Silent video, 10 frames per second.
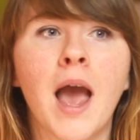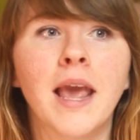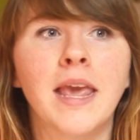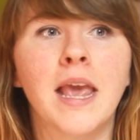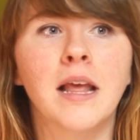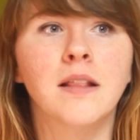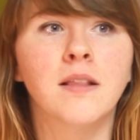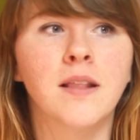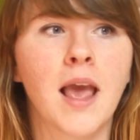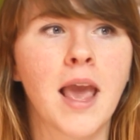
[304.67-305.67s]
I can't
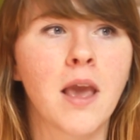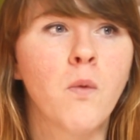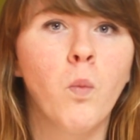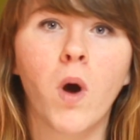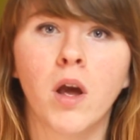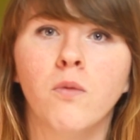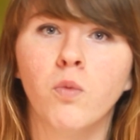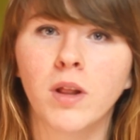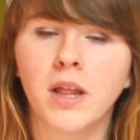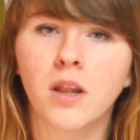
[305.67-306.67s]
say what
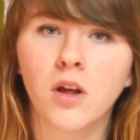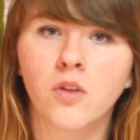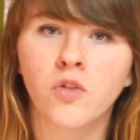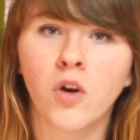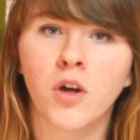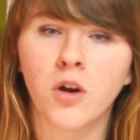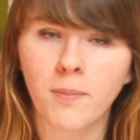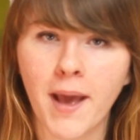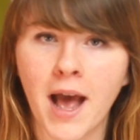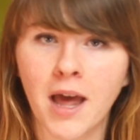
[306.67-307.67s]
really looks good or
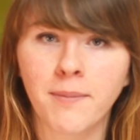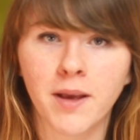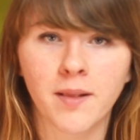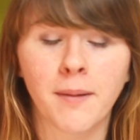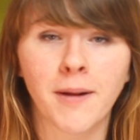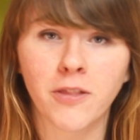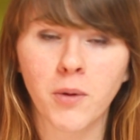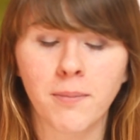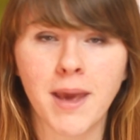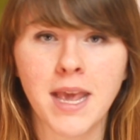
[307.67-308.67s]
bad because I'm not the
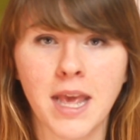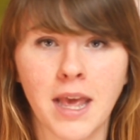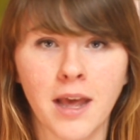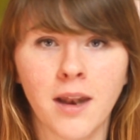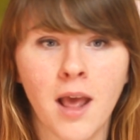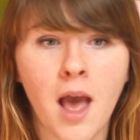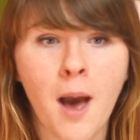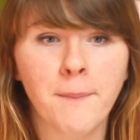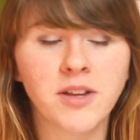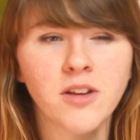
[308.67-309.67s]
one making it.
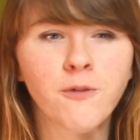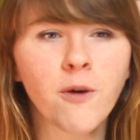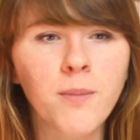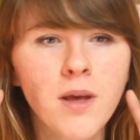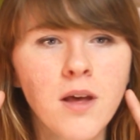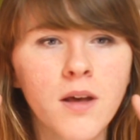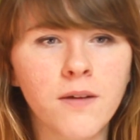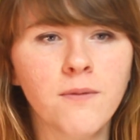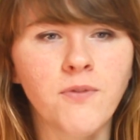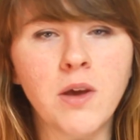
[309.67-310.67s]
But just from
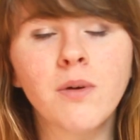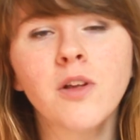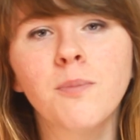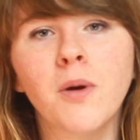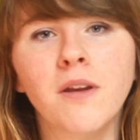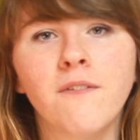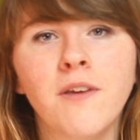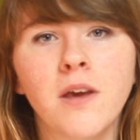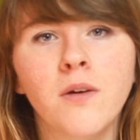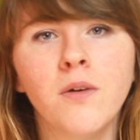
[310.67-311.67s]
a viewer's point of
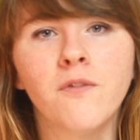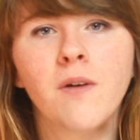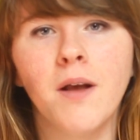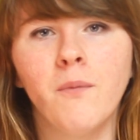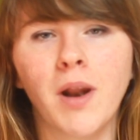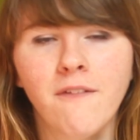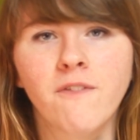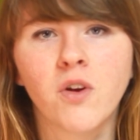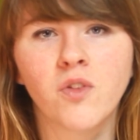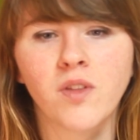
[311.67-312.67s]
view, when I
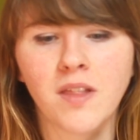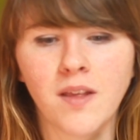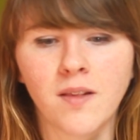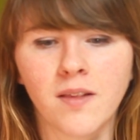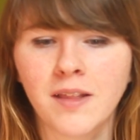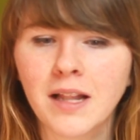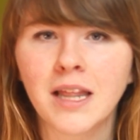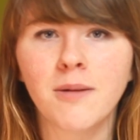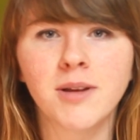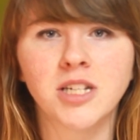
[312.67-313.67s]
first see these still
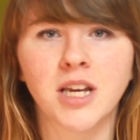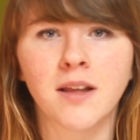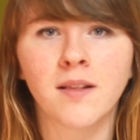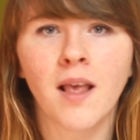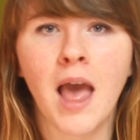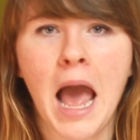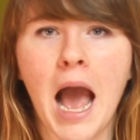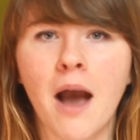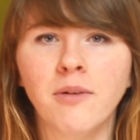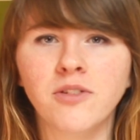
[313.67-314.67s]
images,
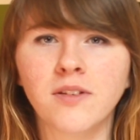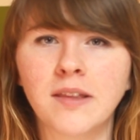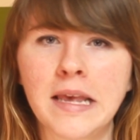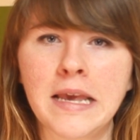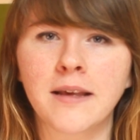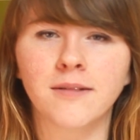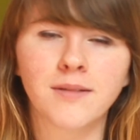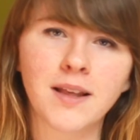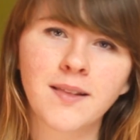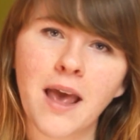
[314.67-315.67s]
I was just like,
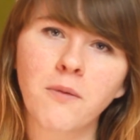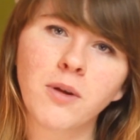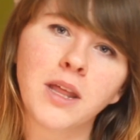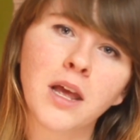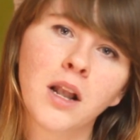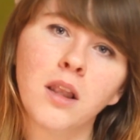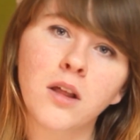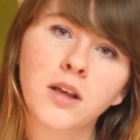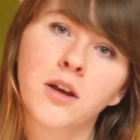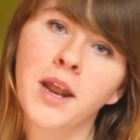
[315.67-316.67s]
is that really going to
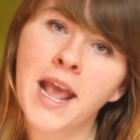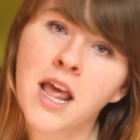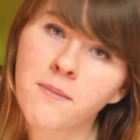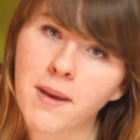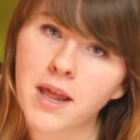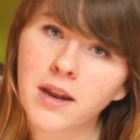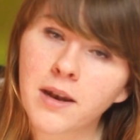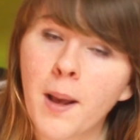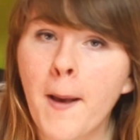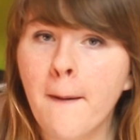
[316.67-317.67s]
look good
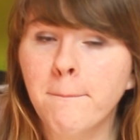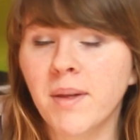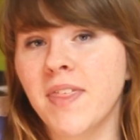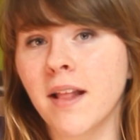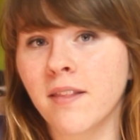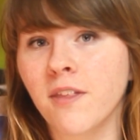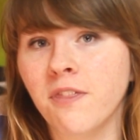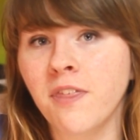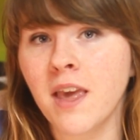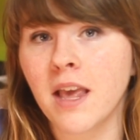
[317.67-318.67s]
animated? But that's the
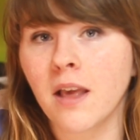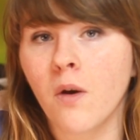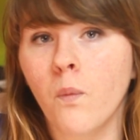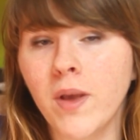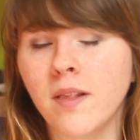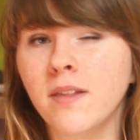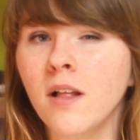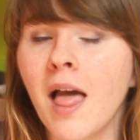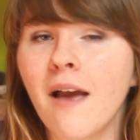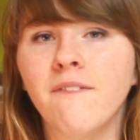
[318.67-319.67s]
thing. We
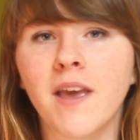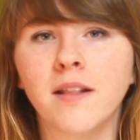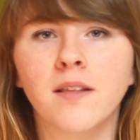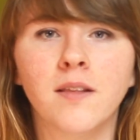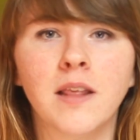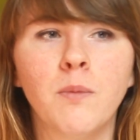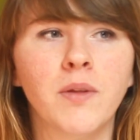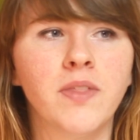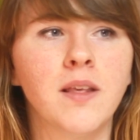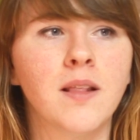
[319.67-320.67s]
still have yet to see
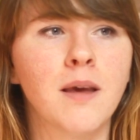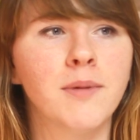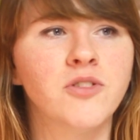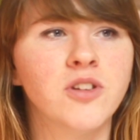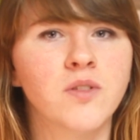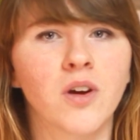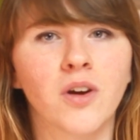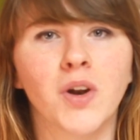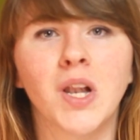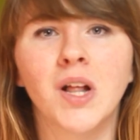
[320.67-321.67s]
what these images are
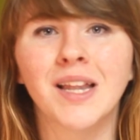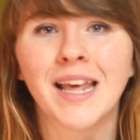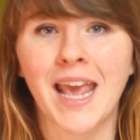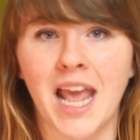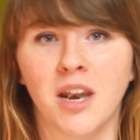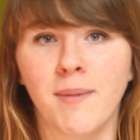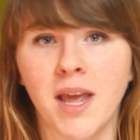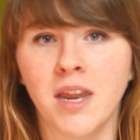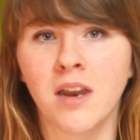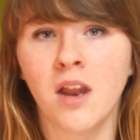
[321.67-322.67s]
going to look like
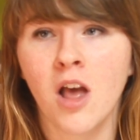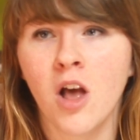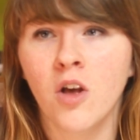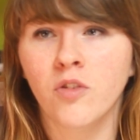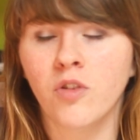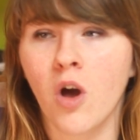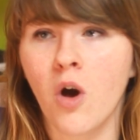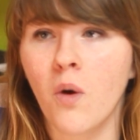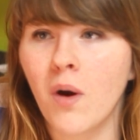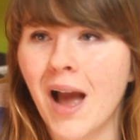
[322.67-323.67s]
animated.
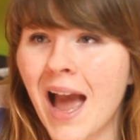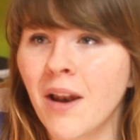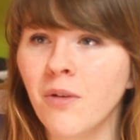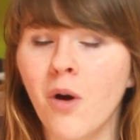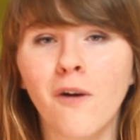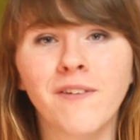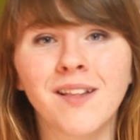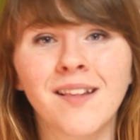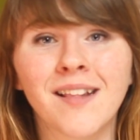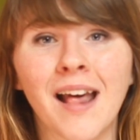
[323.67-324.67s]
So I don't know if it's
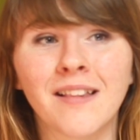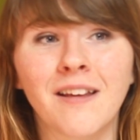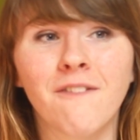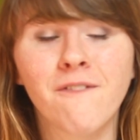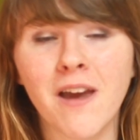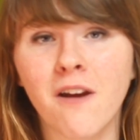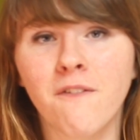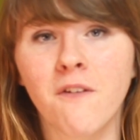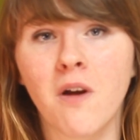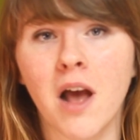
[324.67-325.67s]
exactly fair
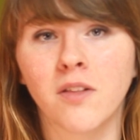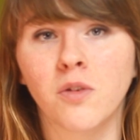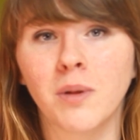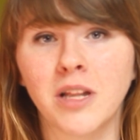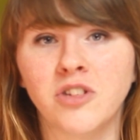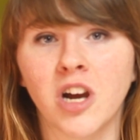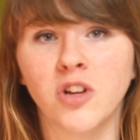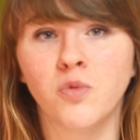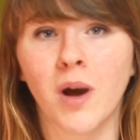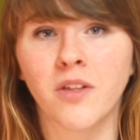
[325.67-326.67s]
for us to really
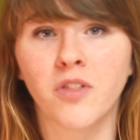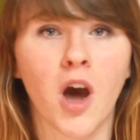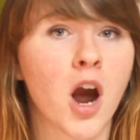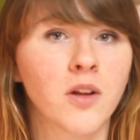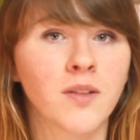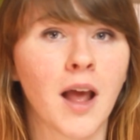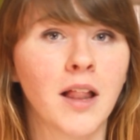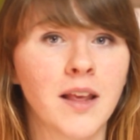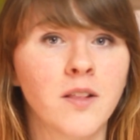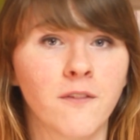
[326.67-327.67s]
judge whether the art style
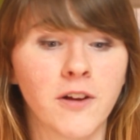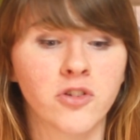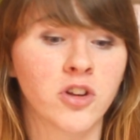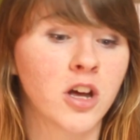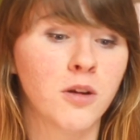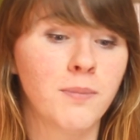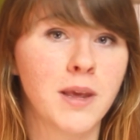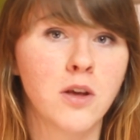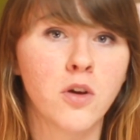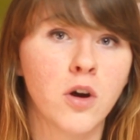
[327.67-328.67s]
is officially going to
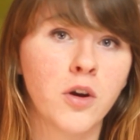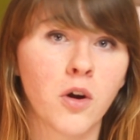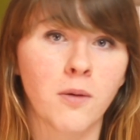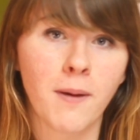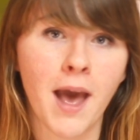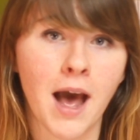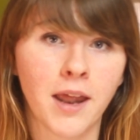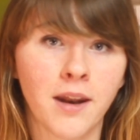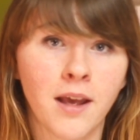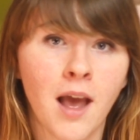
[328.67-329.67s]
be good or bad.